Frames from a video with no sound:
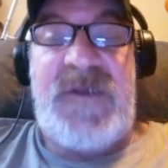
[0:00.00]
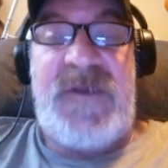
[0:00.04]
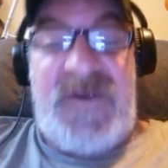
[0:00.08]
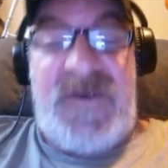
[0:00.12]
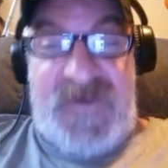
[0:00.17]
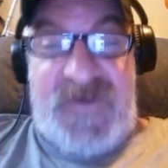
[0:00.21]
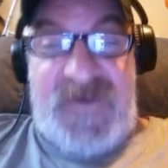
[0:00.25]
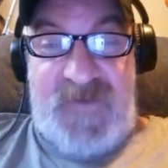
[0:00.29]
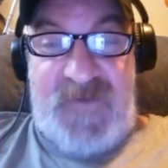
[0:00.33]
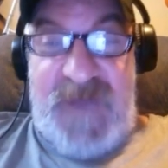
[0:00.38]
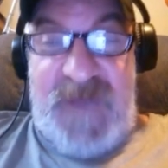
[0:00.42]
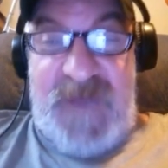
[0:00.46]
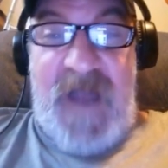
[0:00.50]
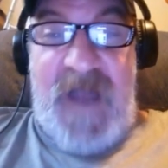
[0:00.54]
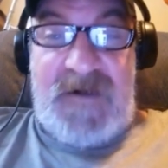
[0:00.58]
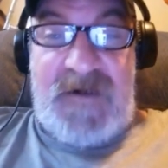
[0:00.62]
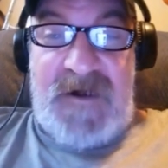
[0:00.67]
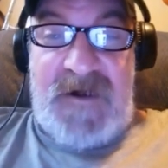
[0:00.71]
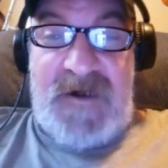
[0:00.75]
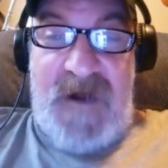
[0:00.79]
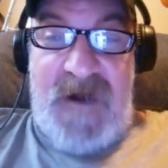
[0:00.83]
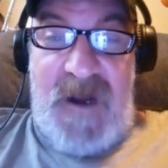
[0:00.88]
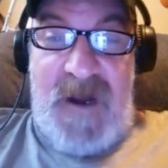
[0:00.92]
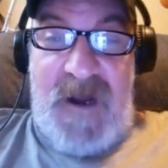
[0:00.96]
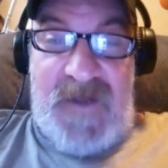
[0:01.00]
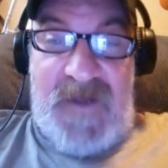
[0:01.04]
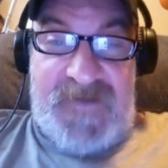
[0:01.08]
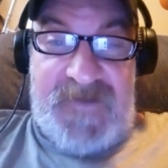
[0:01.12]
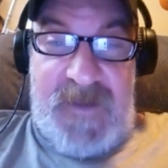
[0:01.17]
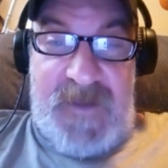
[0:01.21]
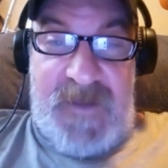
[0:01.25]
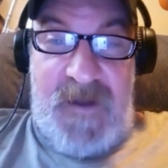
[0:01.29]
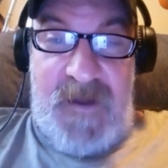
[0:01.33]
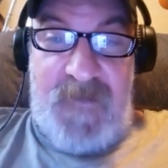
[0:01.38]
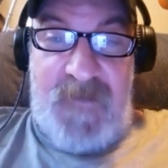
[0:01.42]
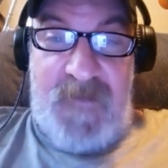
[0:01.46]
So Dr. Cross
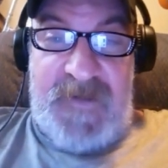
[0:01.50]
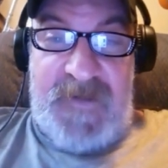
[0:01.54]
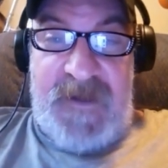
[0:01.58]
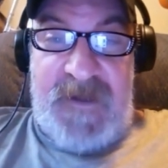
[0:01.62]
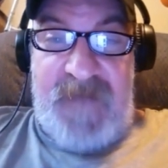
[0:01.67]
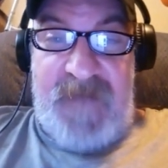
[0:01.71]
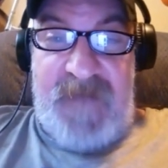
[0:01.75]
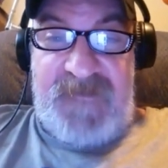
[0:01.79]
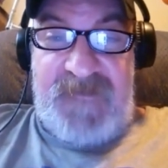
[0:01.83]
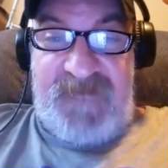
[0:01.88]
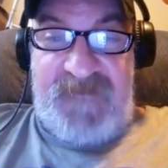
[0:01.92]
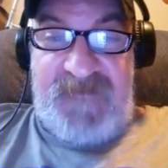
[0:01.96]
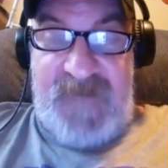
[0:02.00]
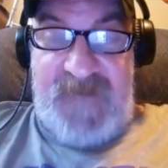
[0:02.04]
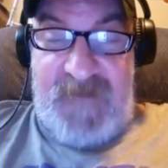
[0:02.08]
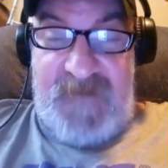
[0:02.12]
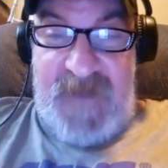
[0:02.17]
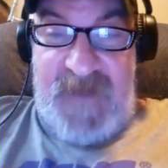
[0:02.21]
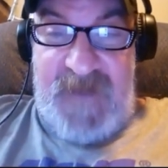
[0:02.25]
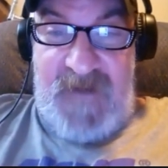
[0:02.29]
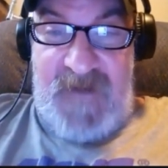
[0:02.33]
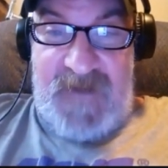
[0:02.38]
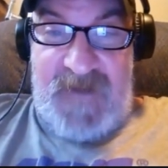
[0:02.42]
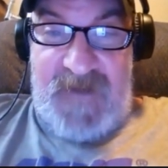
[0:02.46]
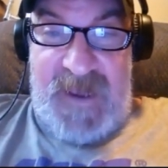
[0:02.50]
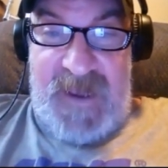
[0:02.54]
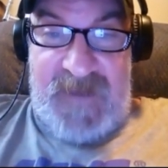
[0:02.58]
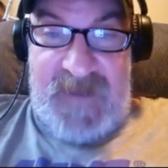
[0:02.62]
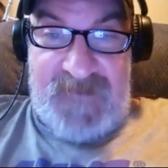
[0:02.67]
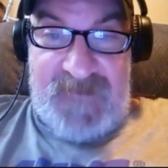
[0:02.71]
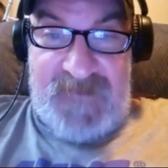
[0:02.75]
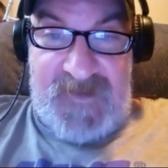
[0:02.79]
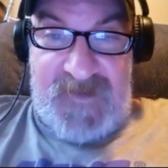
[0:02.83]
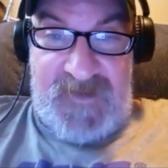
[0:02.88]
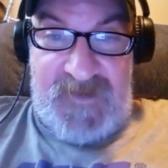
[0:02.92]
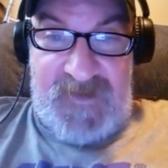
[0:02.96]
opened up the football
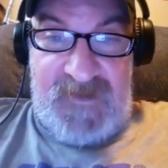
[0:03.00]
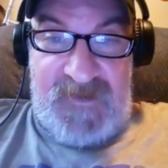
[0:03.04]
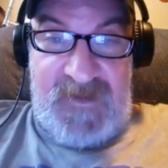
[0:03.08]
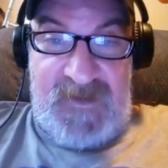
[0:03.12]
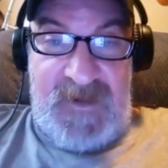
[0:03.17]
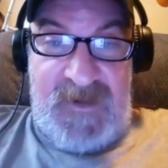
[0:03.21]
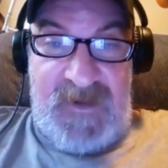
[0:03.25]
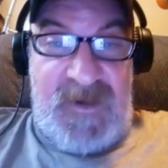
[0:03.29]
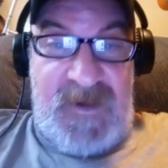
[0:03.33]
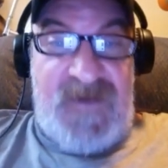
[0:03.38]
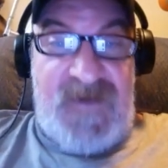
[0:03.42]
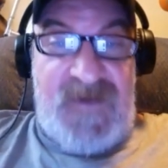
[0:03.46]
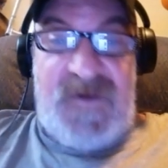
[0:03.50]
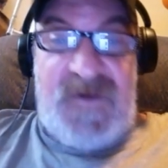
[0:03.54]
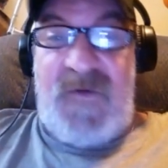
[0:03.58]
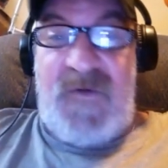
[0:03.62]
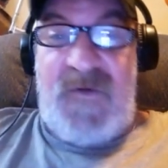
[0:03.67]
games to